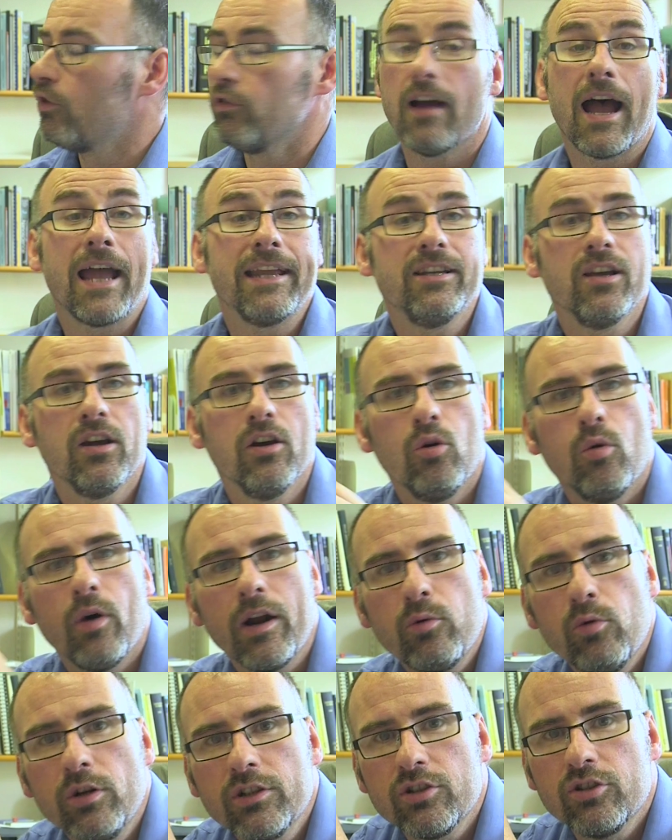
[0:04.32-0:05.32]
Right,
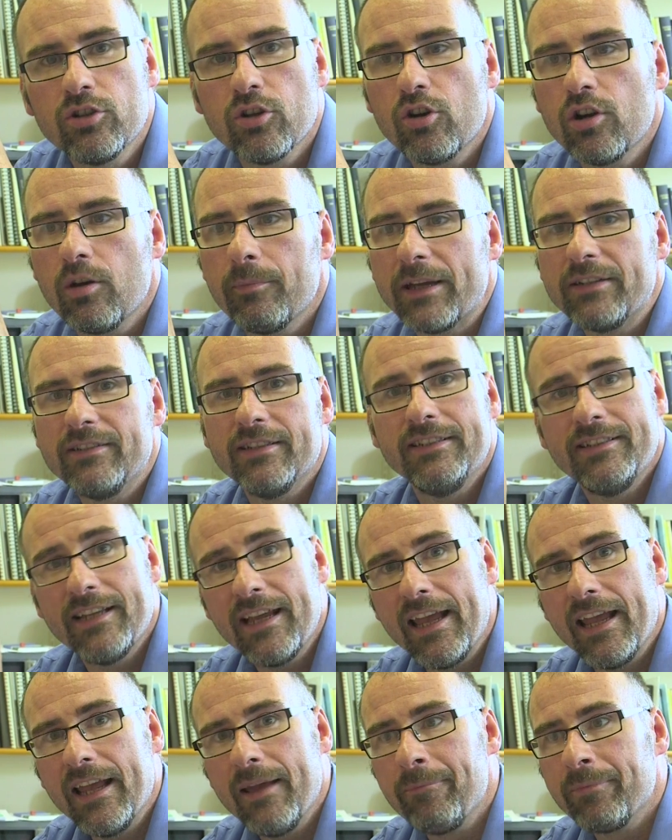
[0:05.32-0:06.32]
what I want to talk about
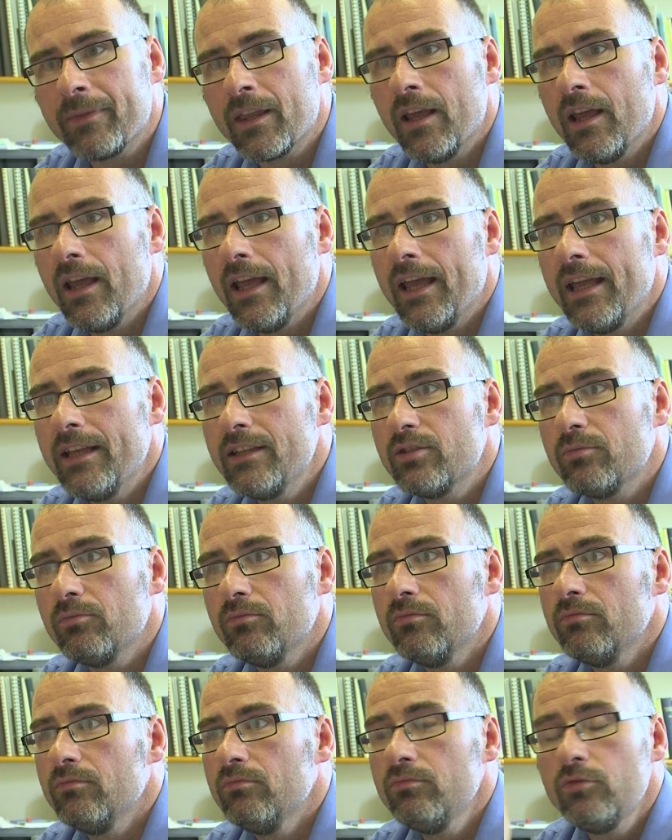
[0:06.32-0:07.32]
today is
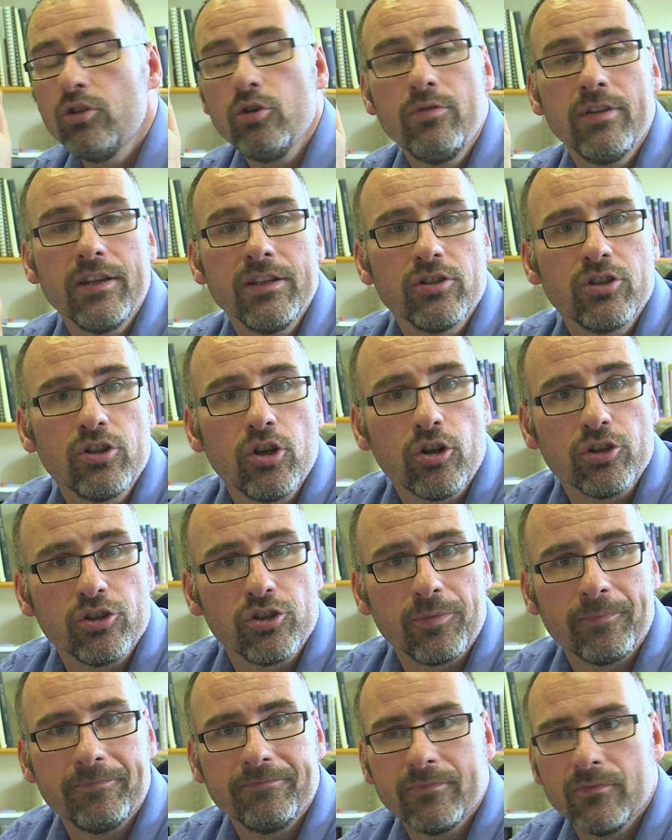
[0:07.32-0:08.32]
do things
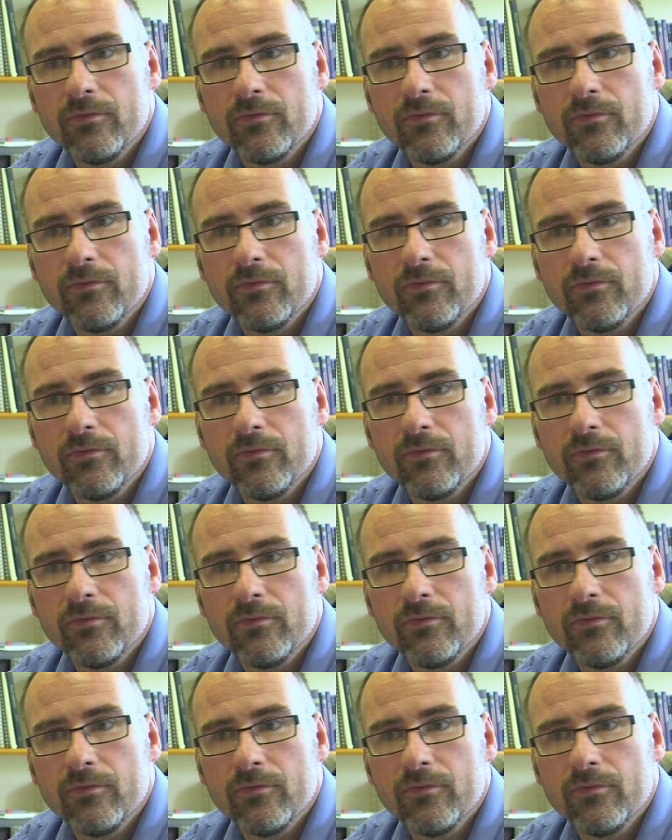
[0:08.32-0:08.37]
touch?